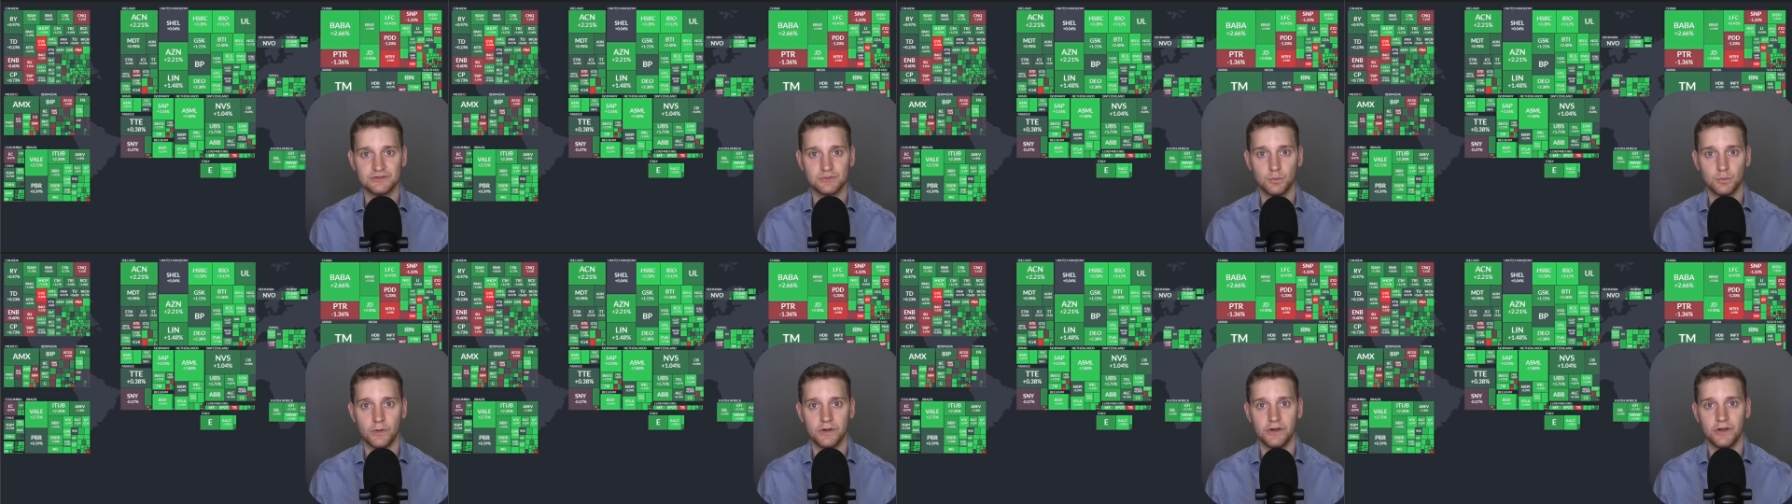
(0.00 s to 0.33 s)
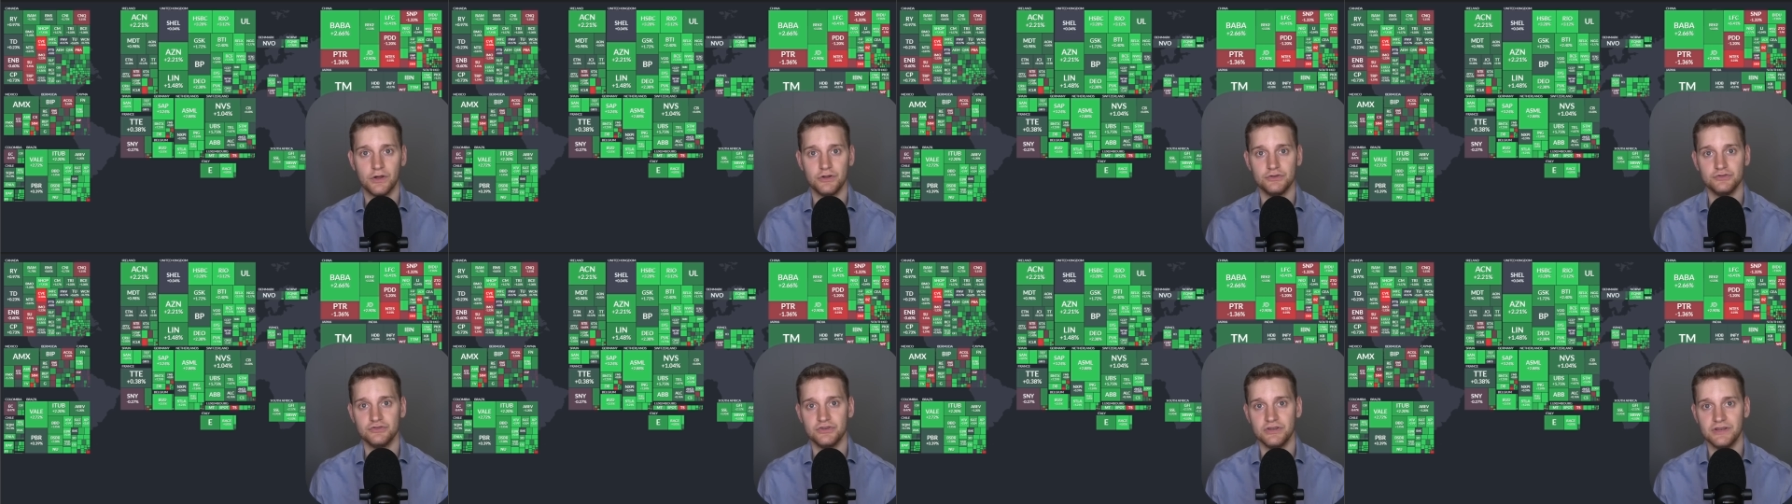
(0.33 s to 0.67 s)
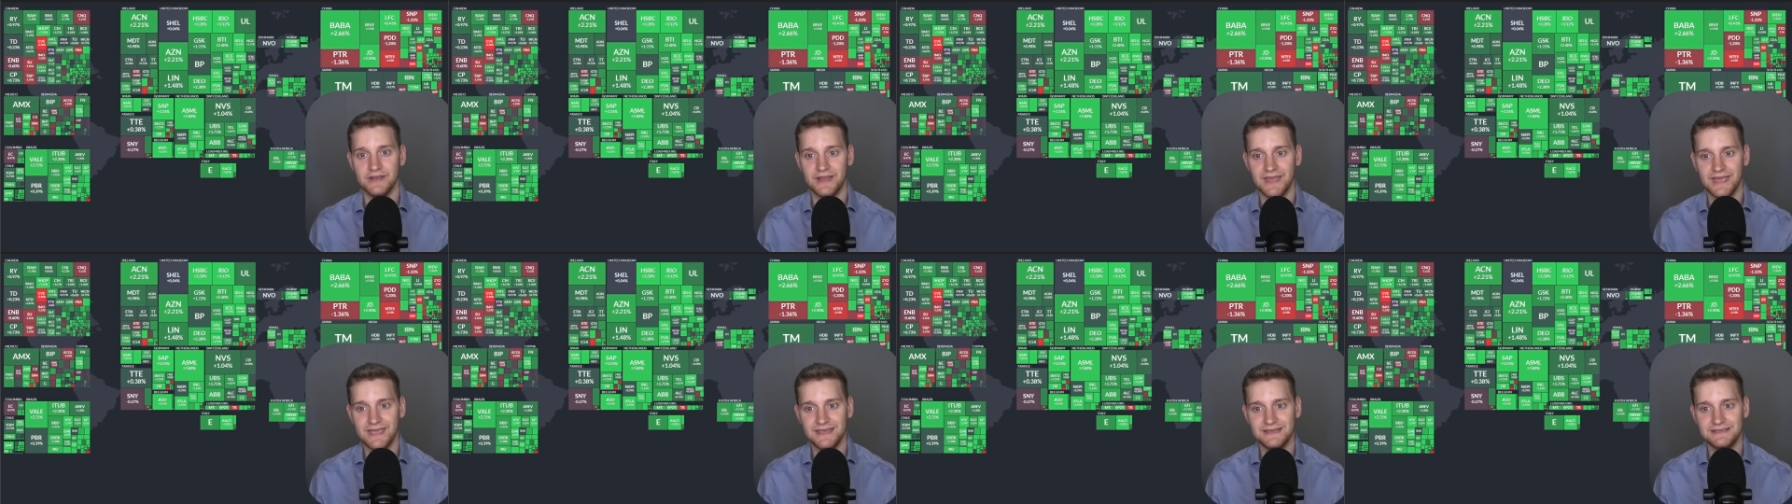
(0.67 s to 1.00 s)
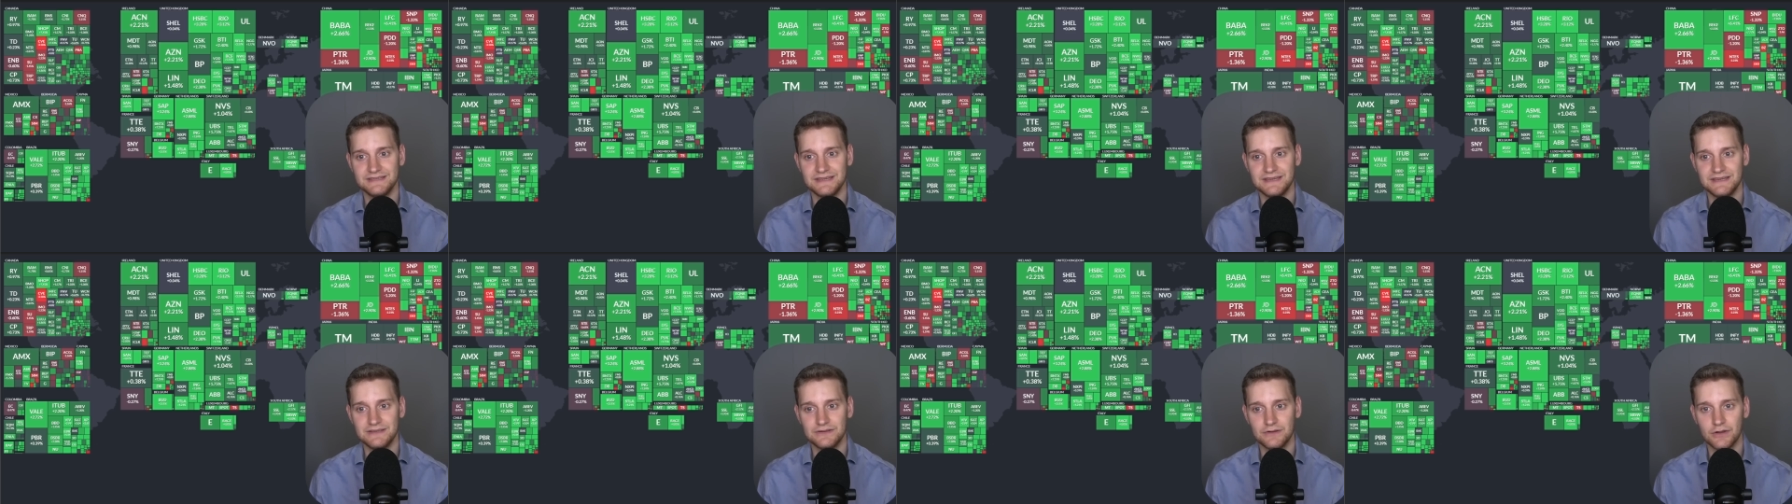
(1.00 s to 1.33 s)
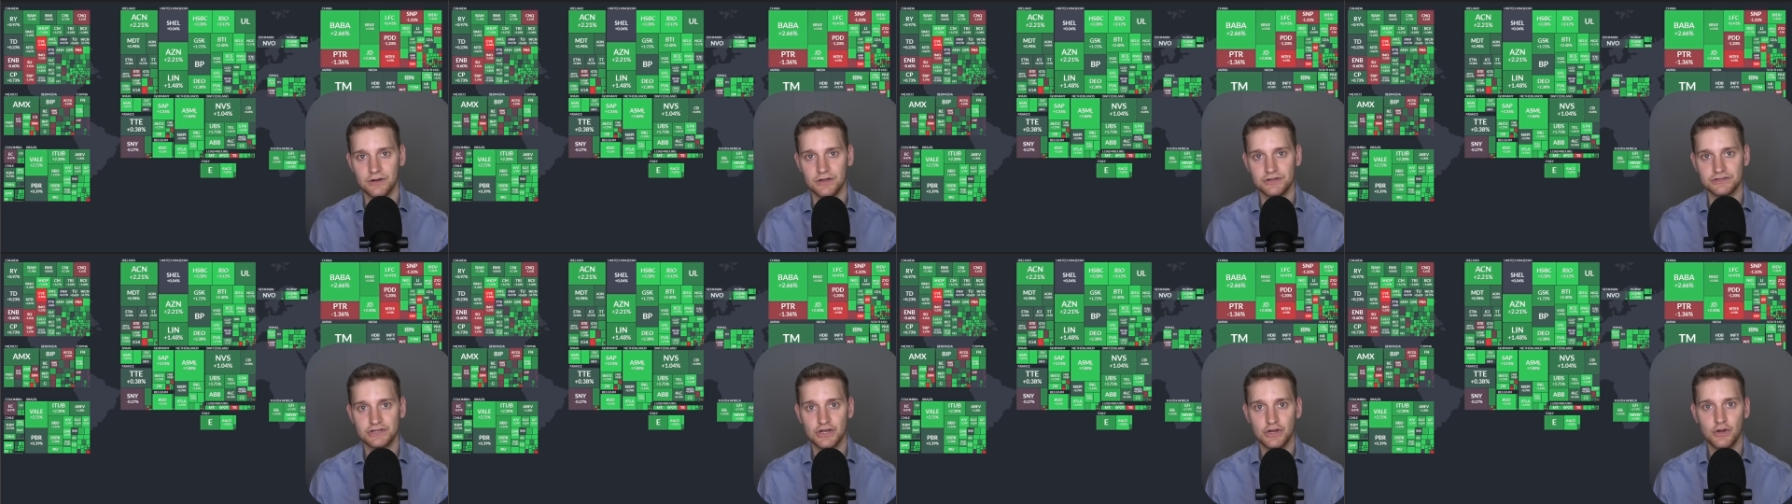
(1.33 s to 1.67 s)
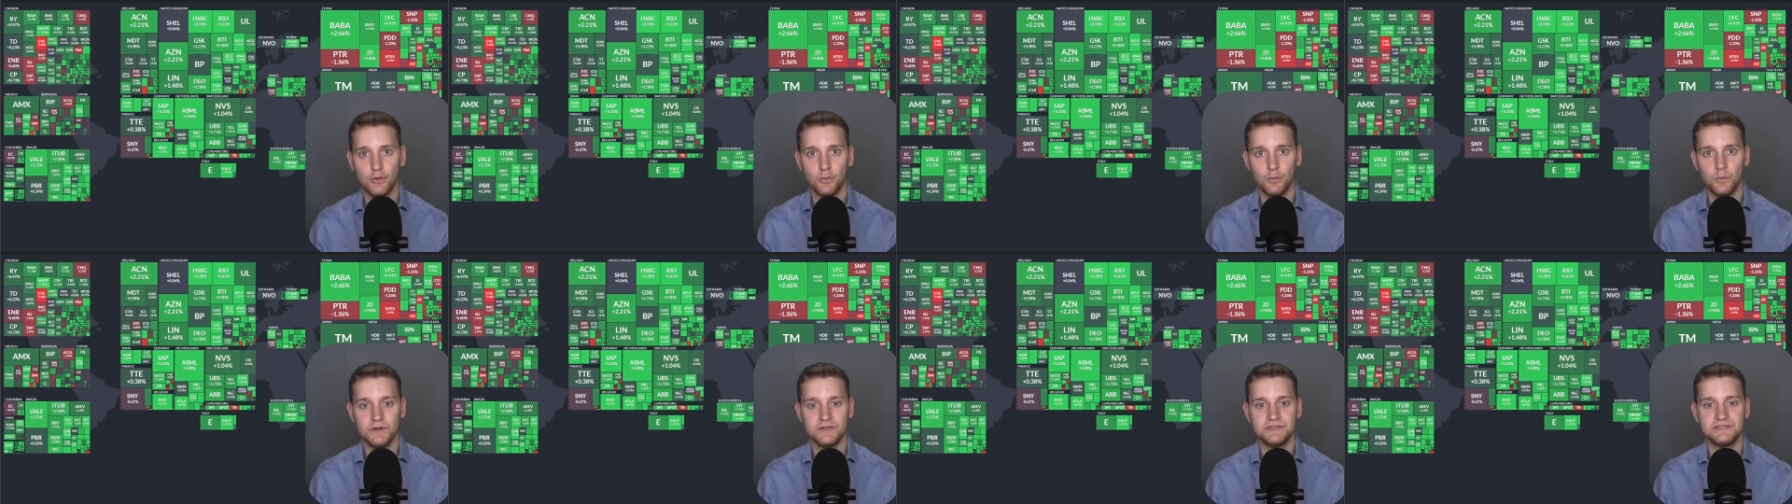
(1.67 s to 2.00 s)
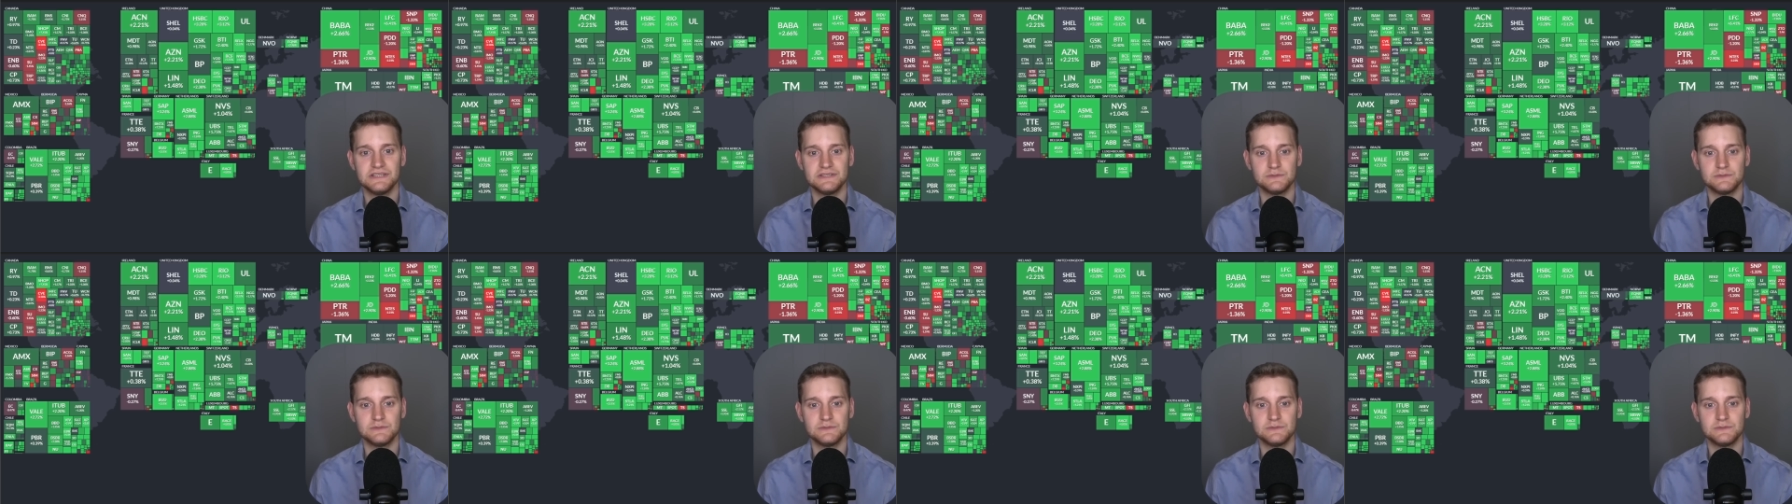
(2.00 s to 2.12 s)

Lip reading: to $118, which is